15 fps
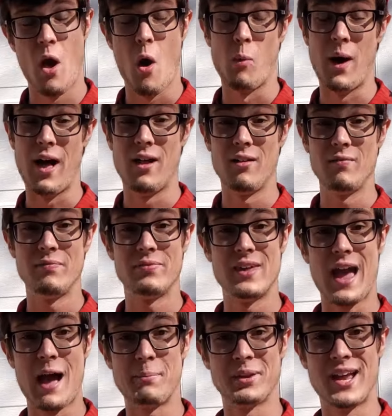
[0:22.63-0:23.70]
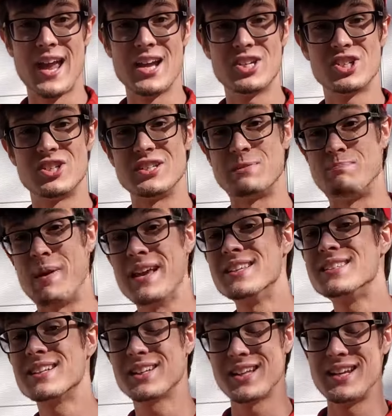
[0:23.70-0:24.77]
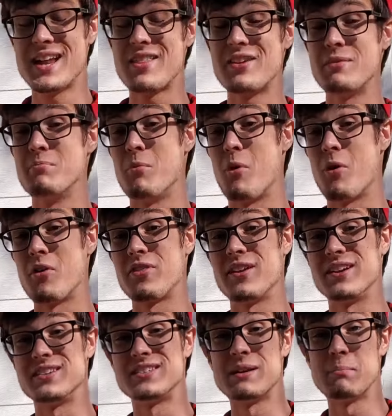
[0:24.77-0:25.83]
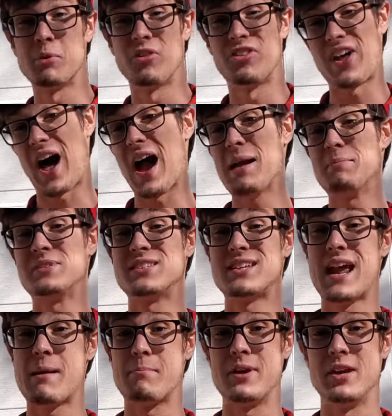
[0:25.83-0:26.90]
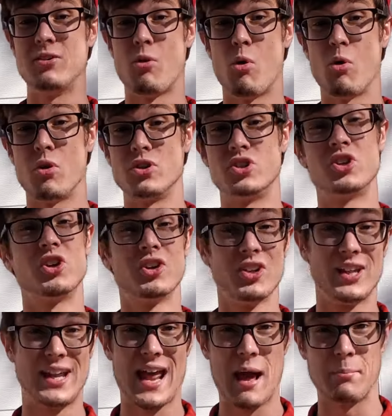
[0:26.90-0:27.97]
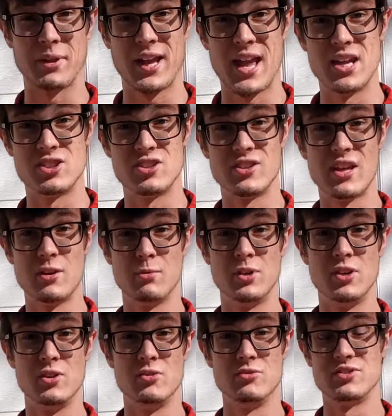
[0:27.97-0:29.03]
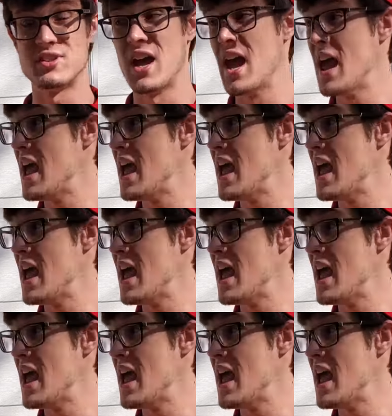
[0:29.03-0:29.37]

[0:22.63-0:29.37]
Well, the application is basically nothing more than a simple timestamping or journaling application that you would use.